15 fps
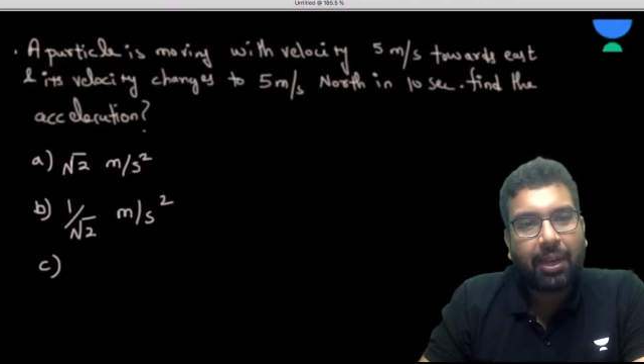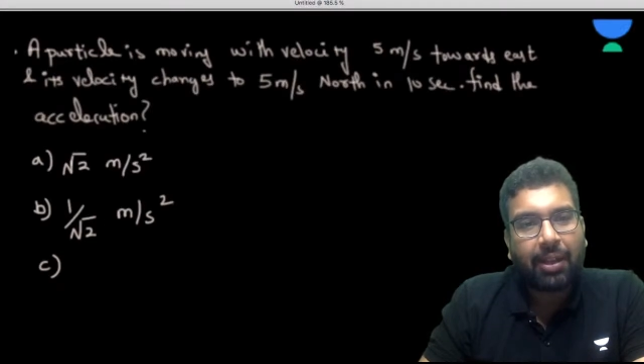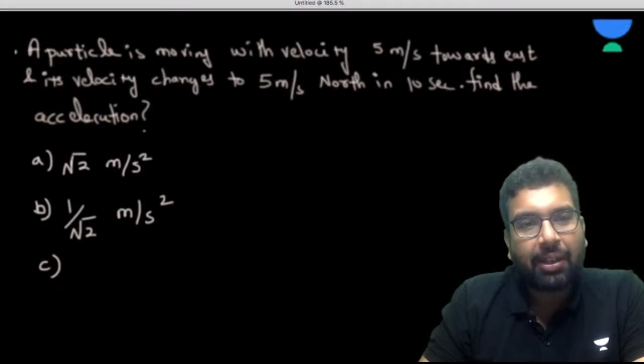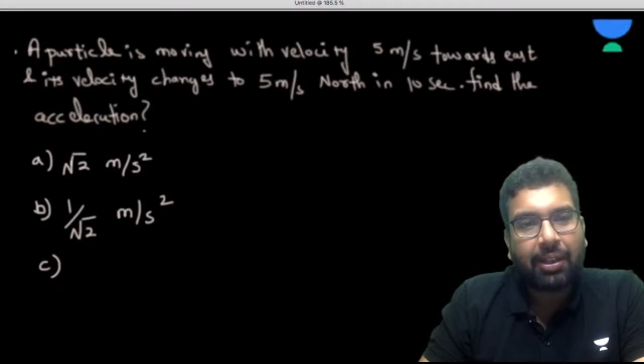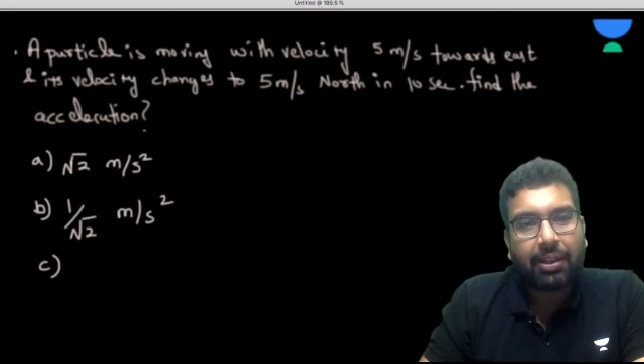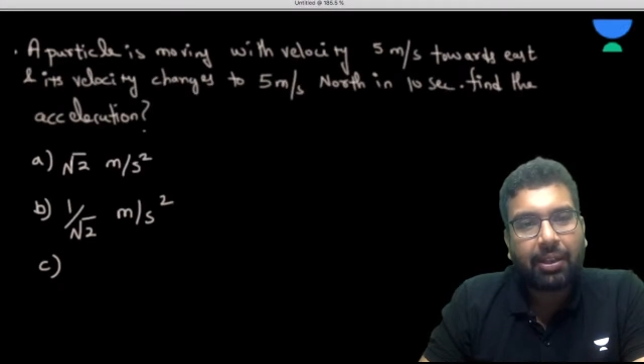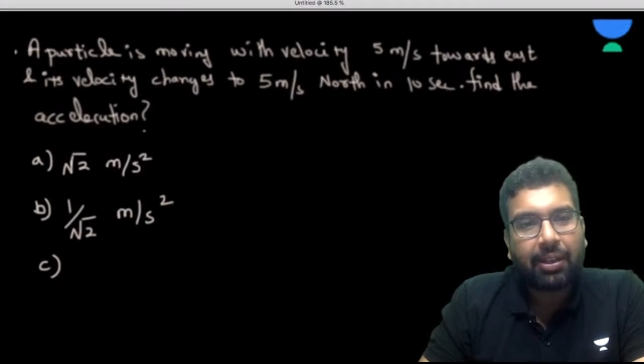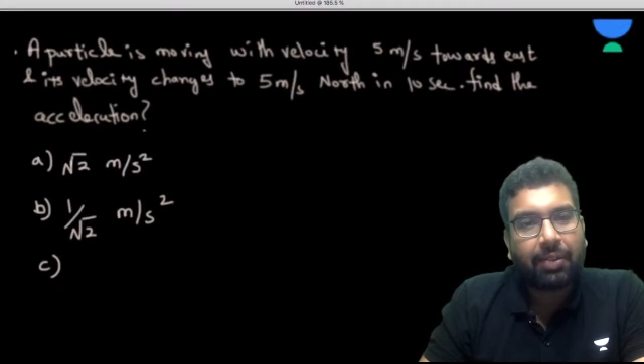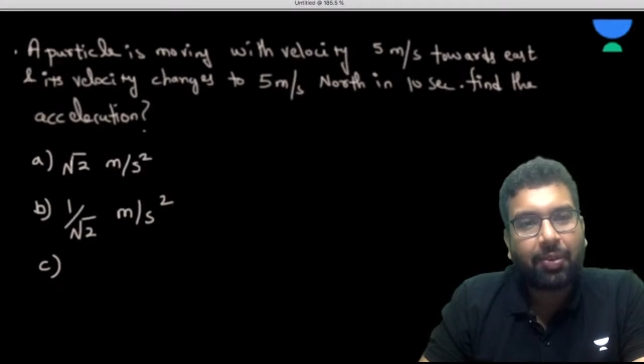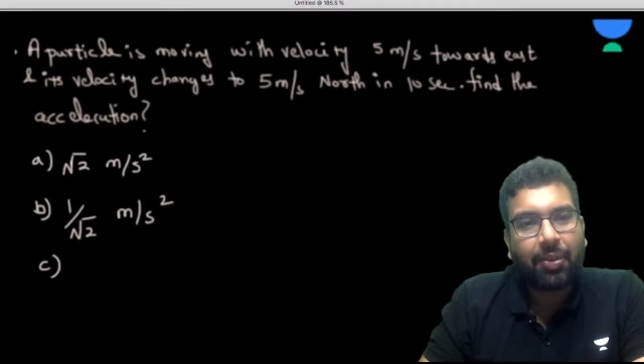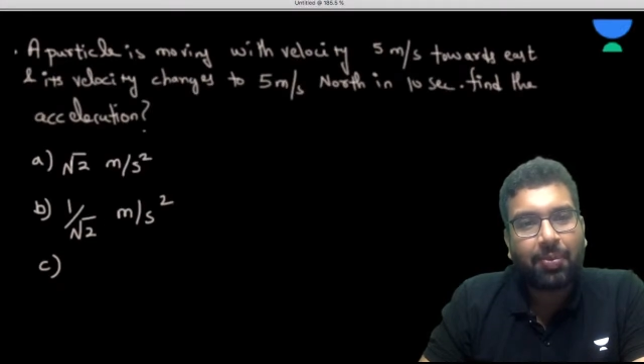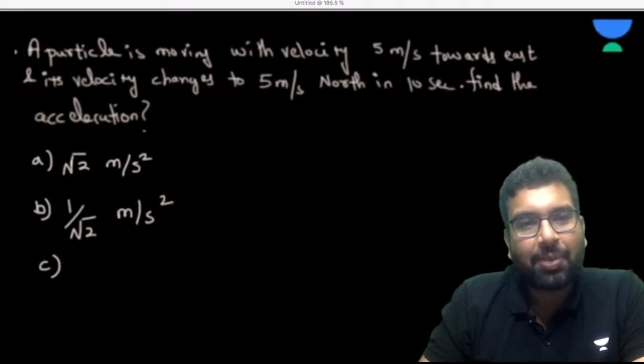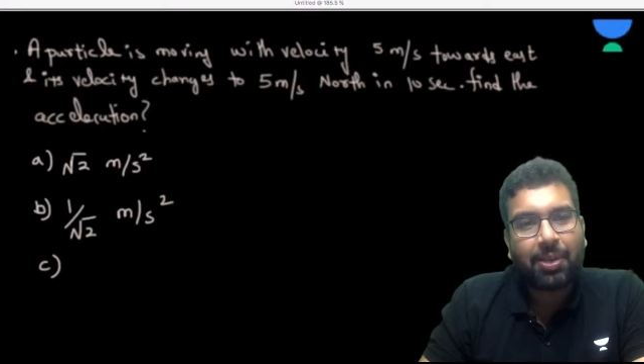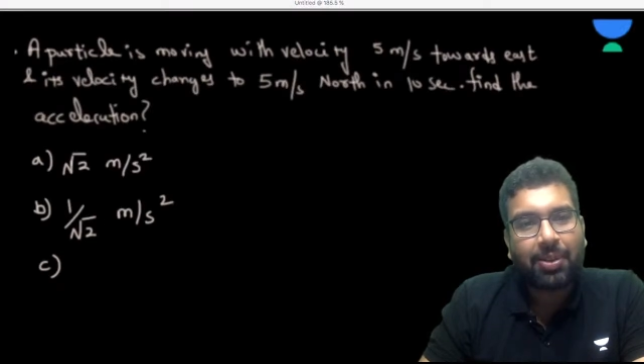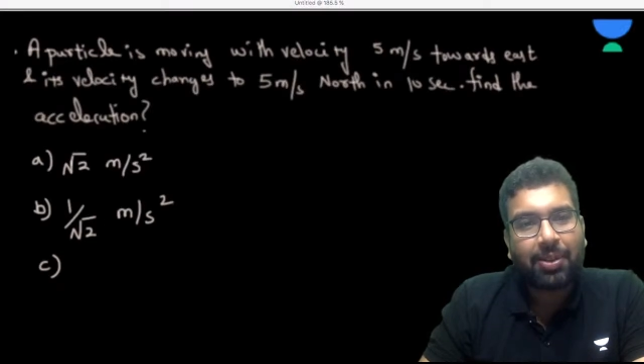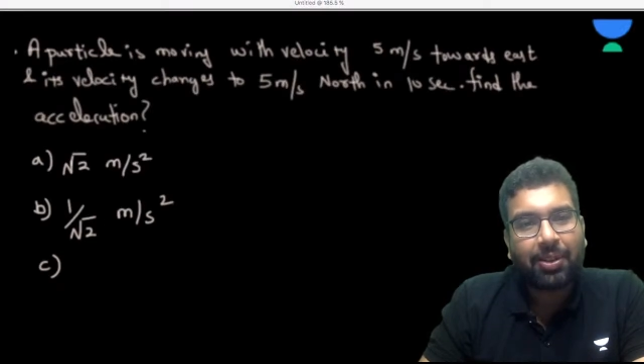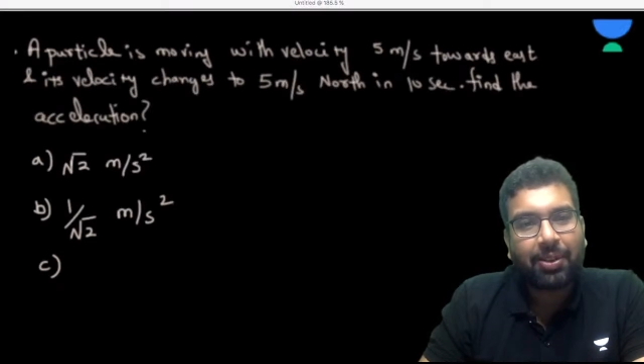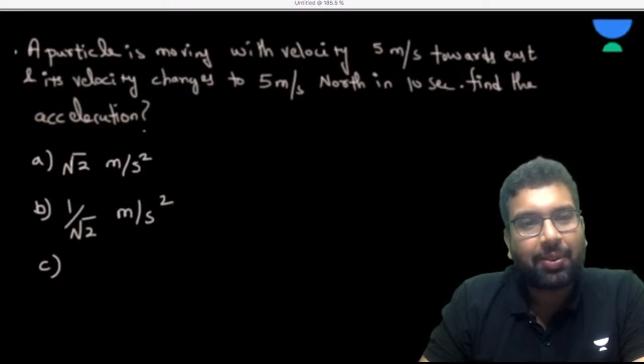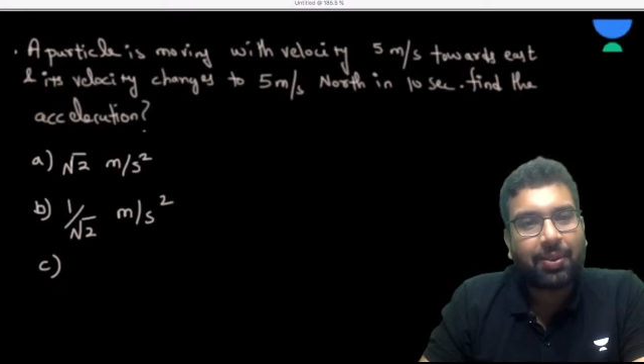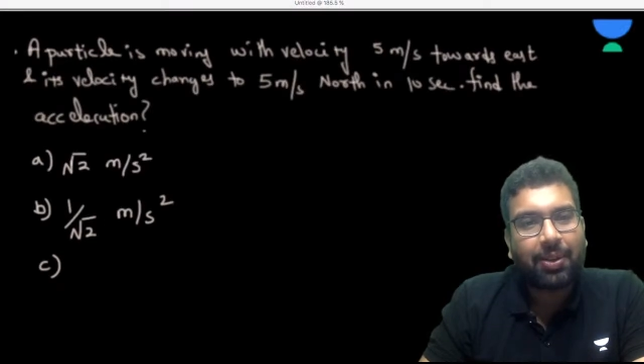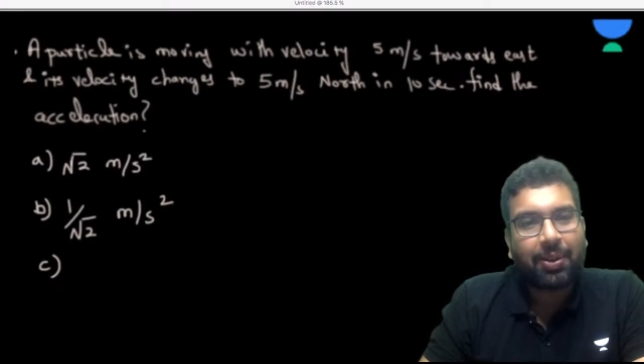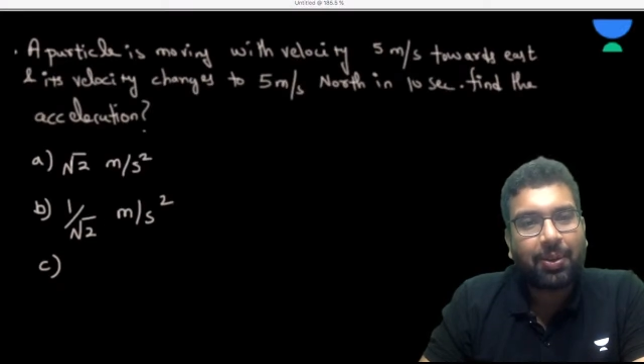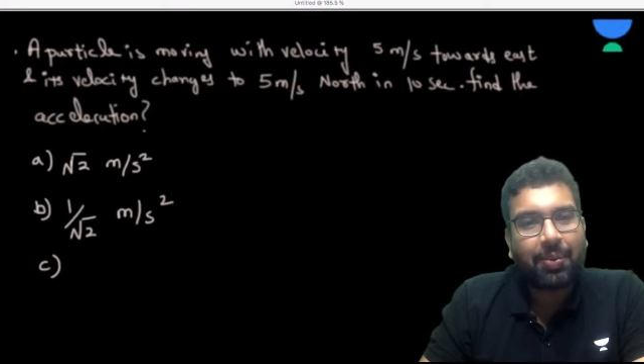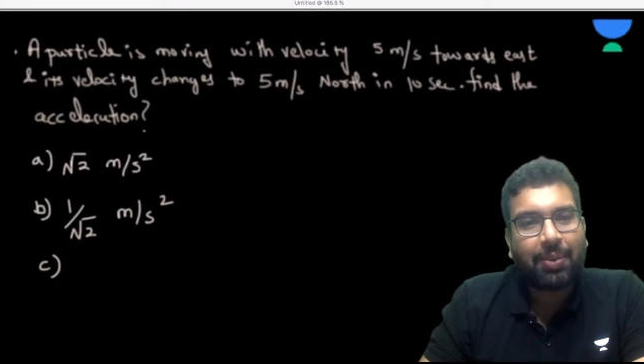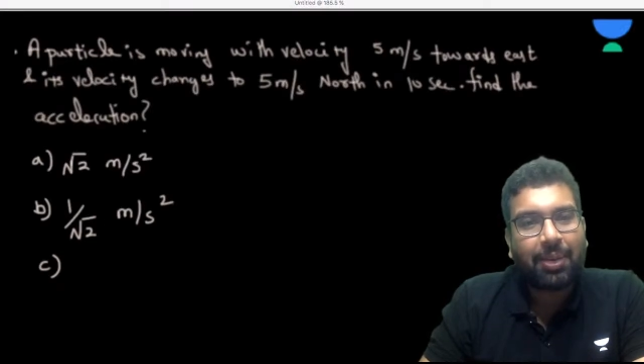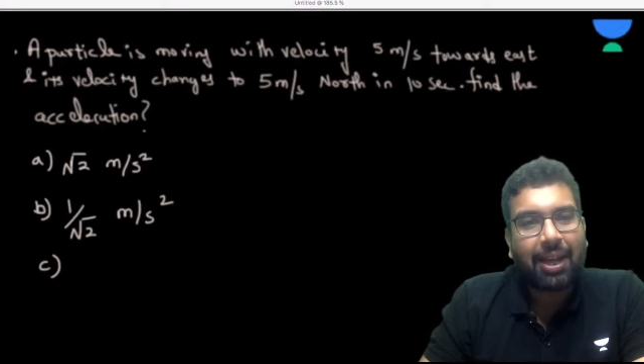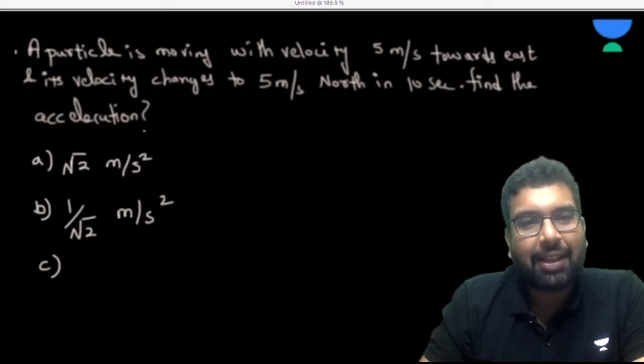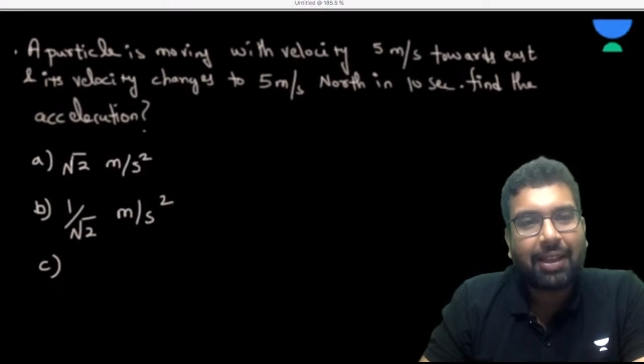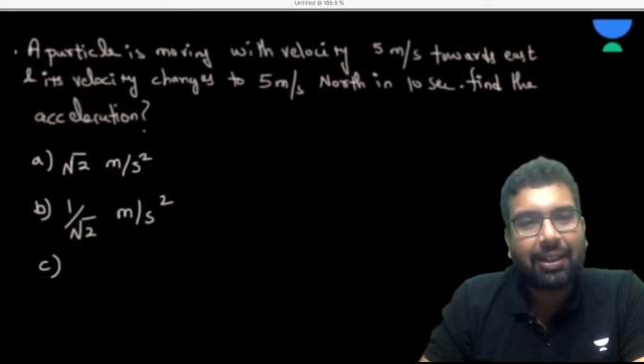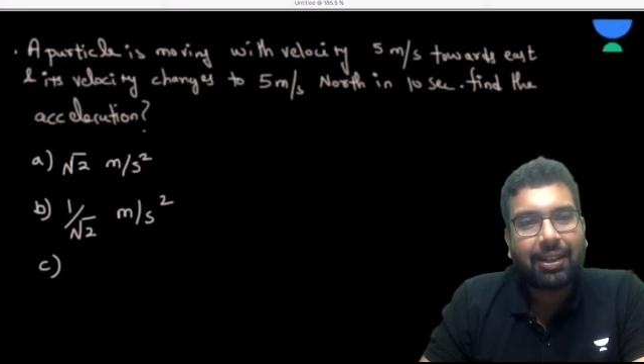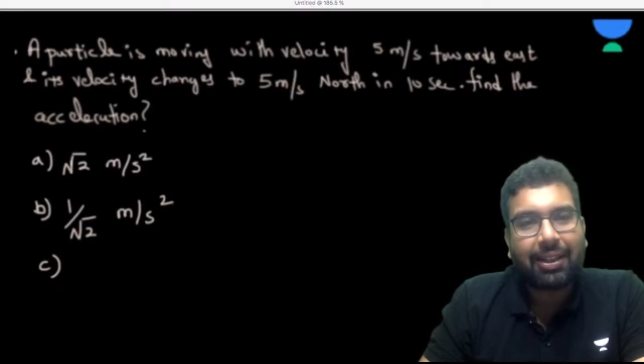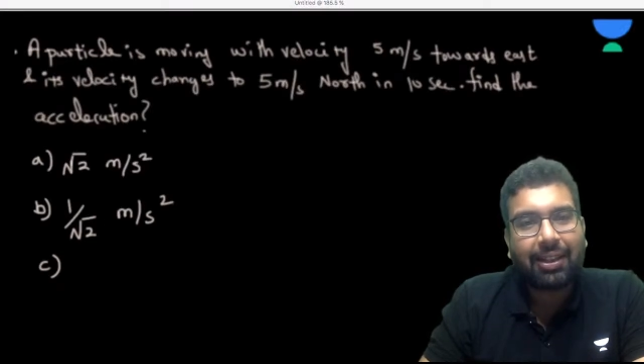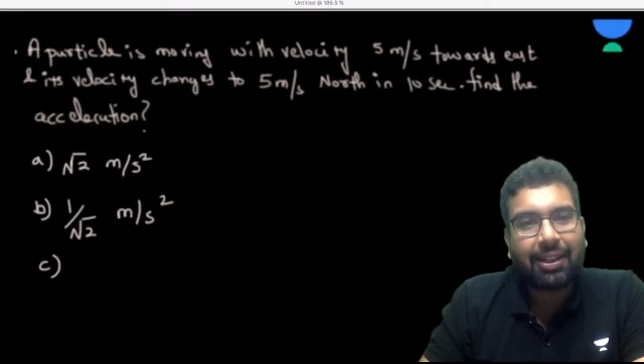and this information is going to be asked in the